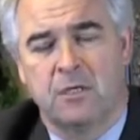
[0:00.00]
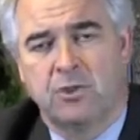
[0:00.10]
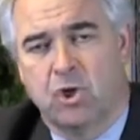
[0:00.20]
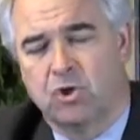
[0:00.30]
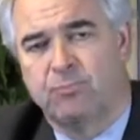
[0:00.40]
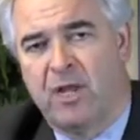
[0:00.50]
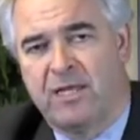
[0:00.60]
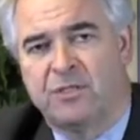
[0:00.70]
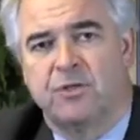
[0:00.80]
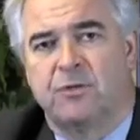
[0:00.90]
Church
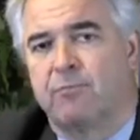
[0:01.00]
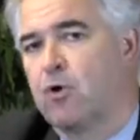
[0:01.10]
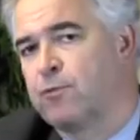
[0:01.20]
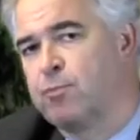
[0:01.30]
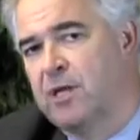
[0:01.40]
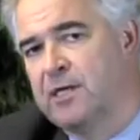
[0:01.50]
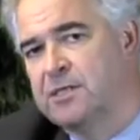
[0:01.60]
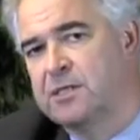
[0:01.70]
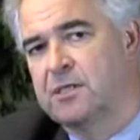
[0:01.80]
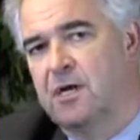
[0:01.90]
plants are the
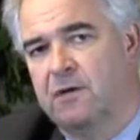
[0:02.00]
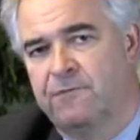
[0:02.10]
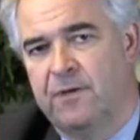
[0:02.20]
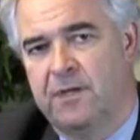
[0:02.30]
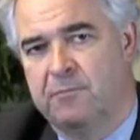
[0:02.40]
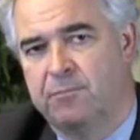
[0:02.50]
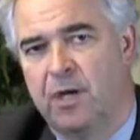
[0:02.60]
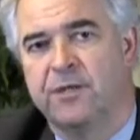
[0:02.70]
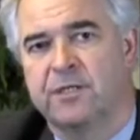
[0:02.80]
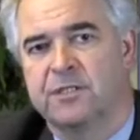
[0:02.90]
birthplace of an
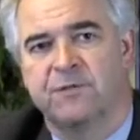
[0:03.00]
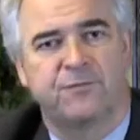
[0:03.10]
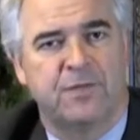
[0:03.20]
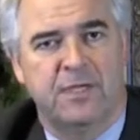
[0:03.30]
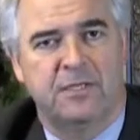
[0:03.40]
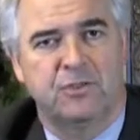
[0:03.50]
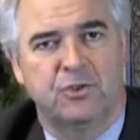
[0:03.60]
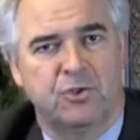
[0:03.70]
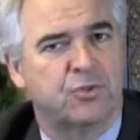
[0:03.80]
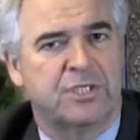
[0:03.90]
abundance of things.
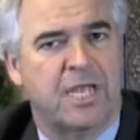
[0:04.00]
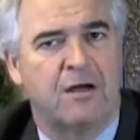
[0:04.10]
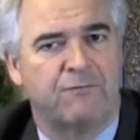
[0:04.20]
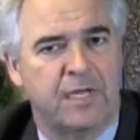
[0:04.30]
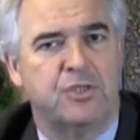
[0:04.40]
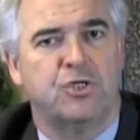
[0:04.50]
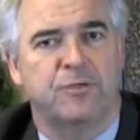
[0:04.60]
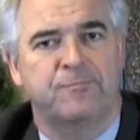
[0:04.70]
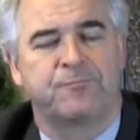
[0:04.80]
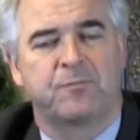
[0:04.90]
Your
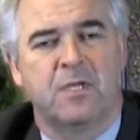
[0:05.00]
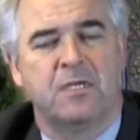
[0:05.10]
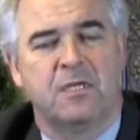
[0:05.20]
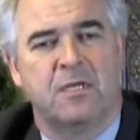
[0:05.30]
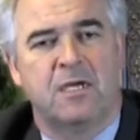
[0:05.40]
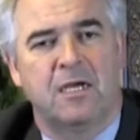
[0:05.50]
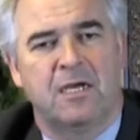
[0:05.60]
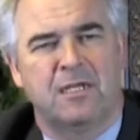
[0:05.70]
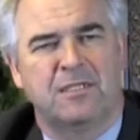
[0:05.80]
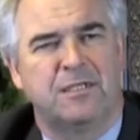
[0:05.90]
salvation
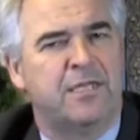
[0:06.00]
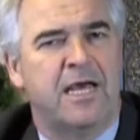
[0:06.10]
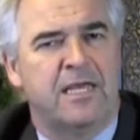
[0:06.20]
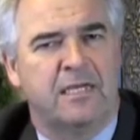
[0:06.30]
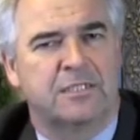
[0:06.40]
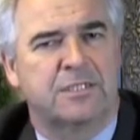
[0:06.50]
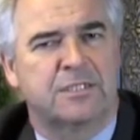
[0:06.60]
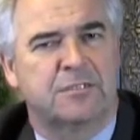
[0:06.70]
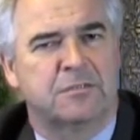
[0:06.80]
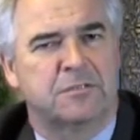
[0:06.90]
today
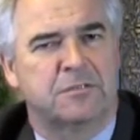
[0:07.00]
as